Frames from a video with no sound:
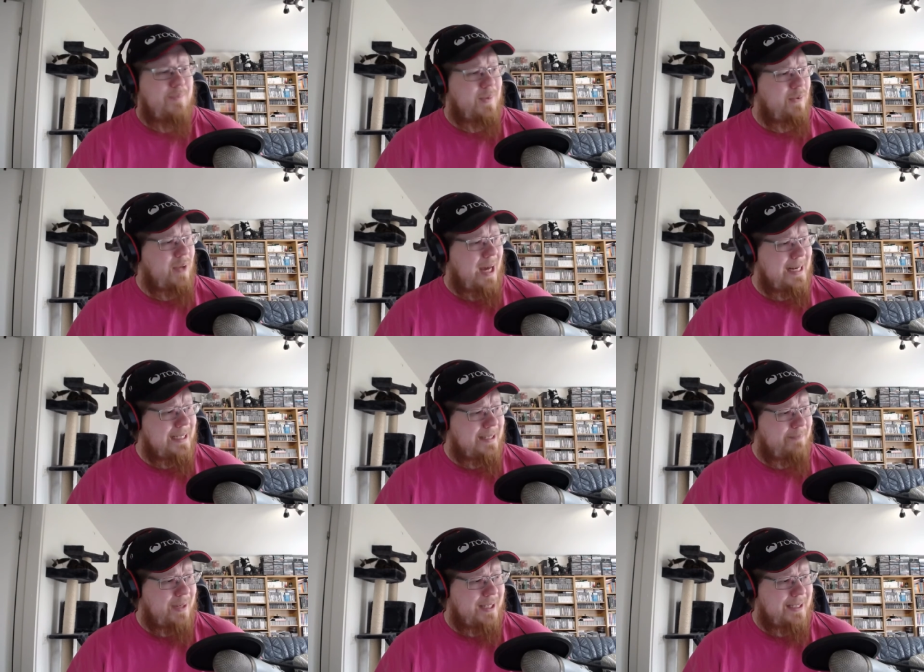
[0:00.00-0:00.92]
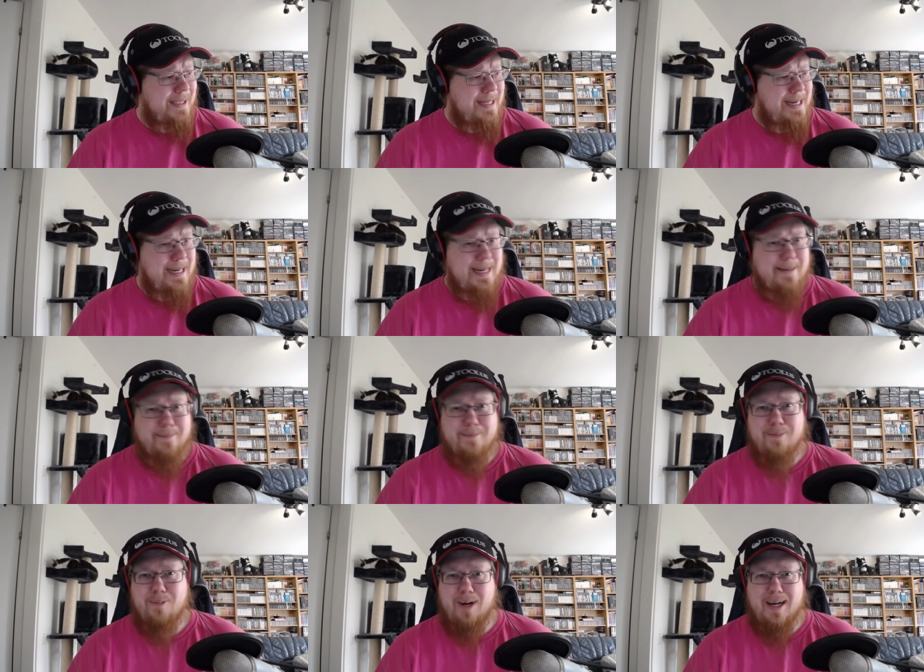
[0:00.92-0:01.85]
So that is a bit,
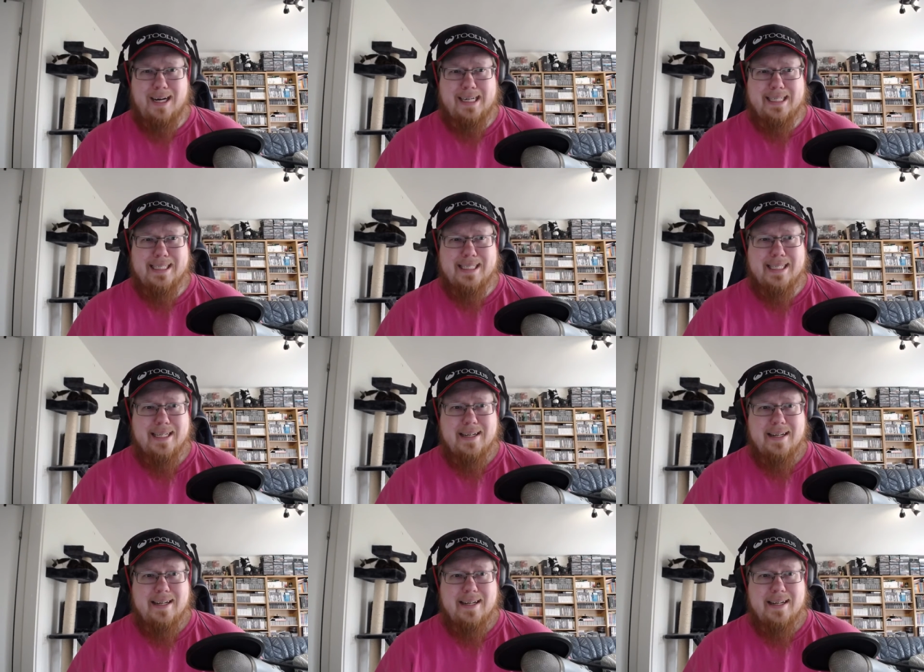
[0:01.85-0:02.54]
what?